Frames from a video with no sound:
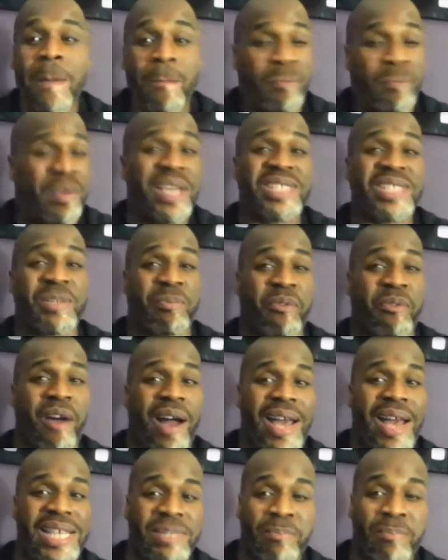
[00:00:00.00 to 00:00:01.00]
Big
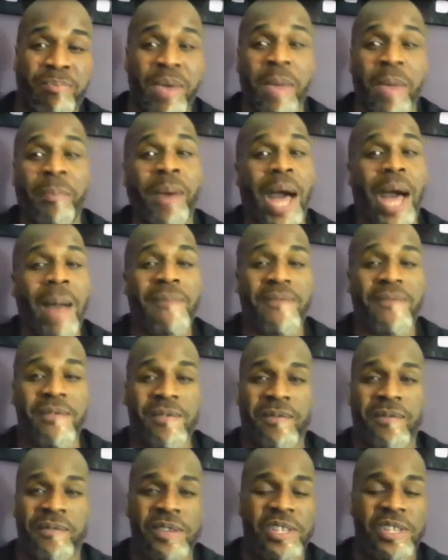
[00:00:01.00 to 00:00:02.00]
surprise, big pop for
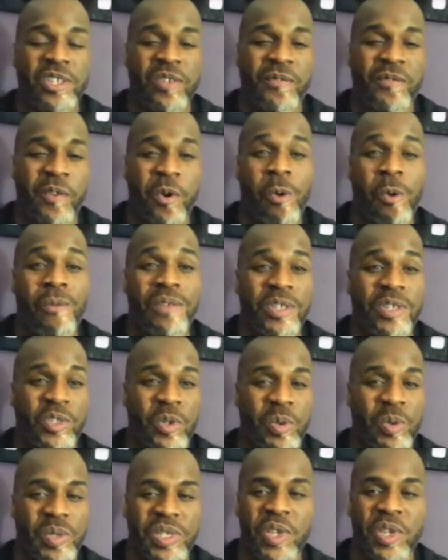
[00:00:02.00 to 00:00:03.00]
Juvi
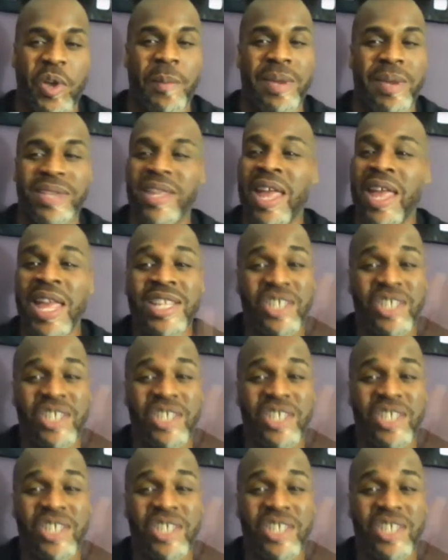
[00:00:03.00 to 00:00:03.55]
Juice. You know what I mean?